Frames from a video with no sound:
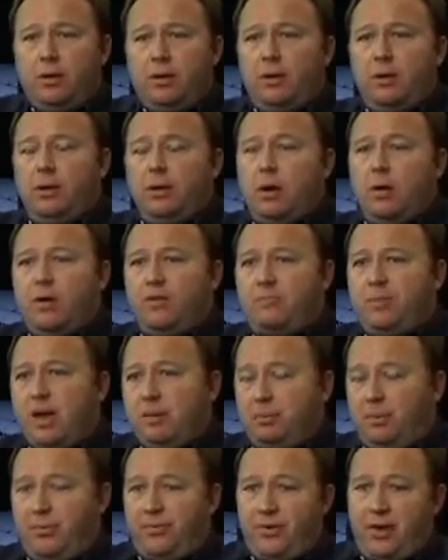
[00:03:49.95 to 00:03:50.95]
if
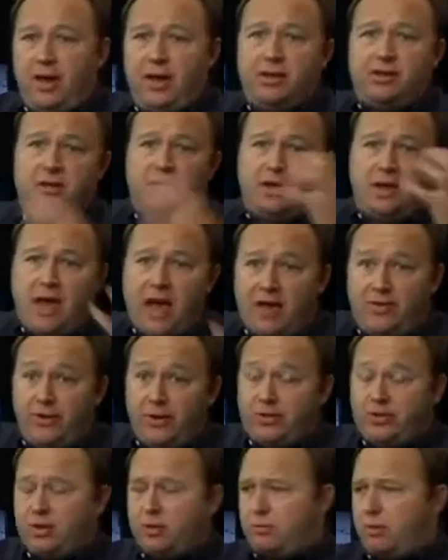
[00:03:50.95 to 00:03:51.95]
people think it's the
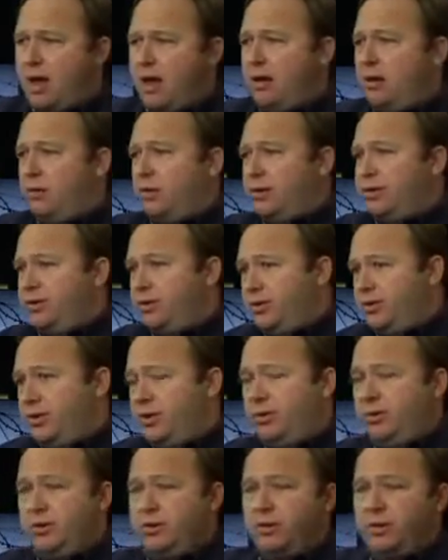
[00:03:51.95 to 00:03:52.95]
Catholics that run it, or it's the
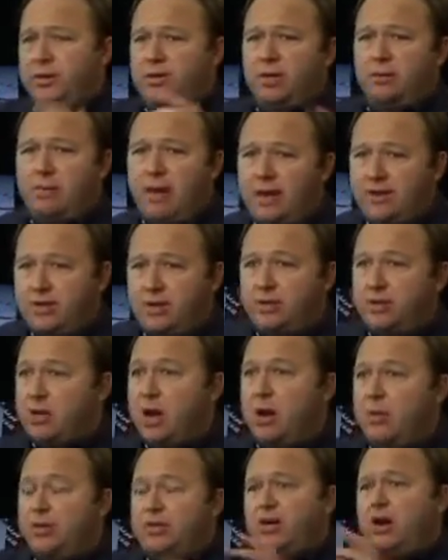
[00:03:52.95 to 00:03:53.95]
Jews, or it's the Masons,
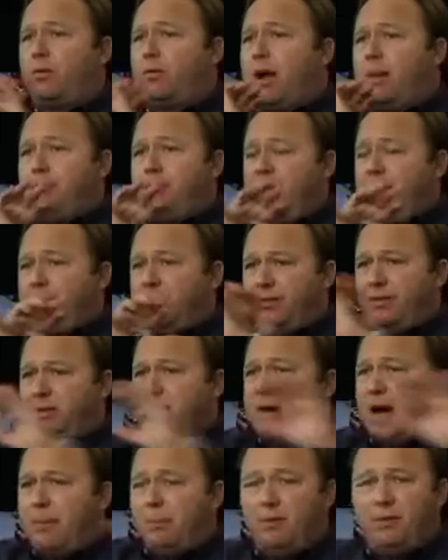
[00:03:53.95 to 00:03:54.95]
no, it's corrupt people at the
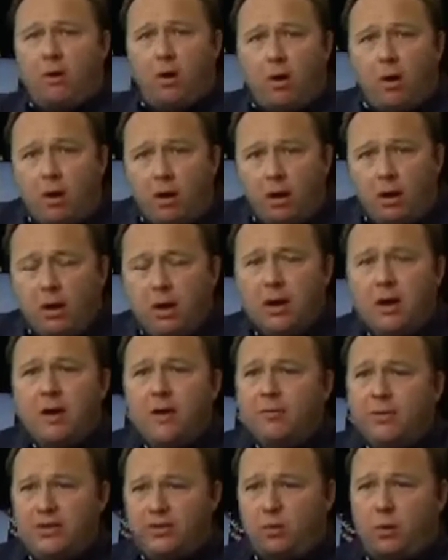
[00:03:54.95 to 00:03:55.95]
top of all
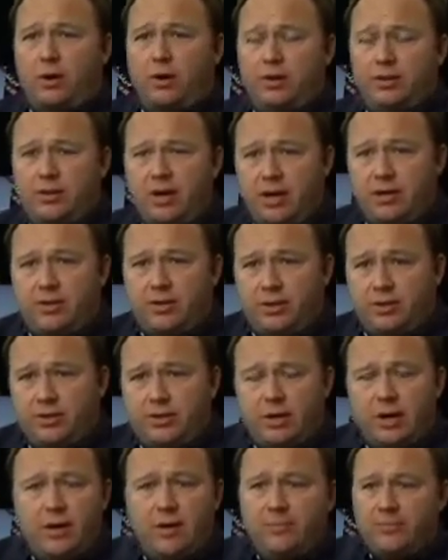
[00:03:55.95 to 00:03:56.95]
these
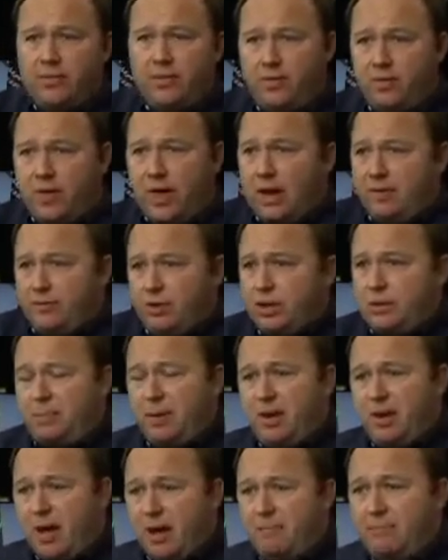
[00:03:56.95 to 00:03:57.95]
organizations that have just
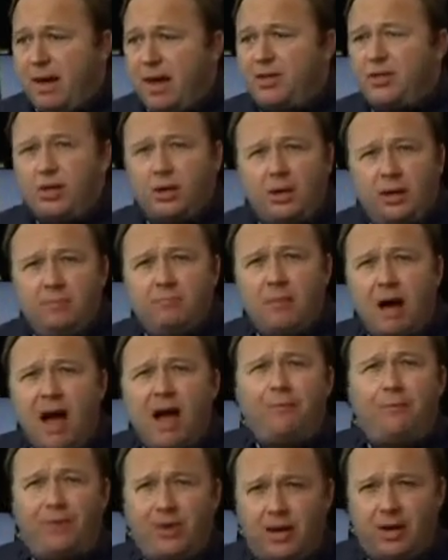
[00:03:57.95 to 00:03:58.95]
become basically
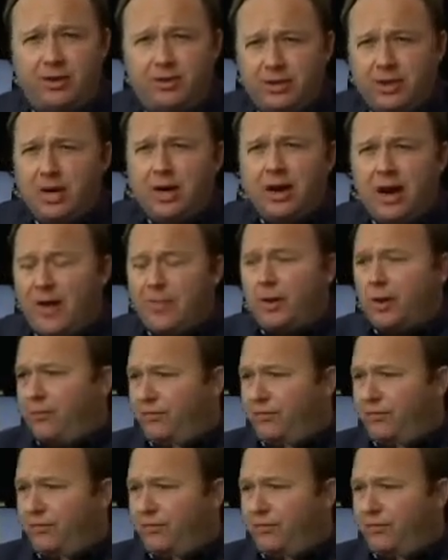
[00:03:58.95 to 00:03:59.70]
mafias, and they're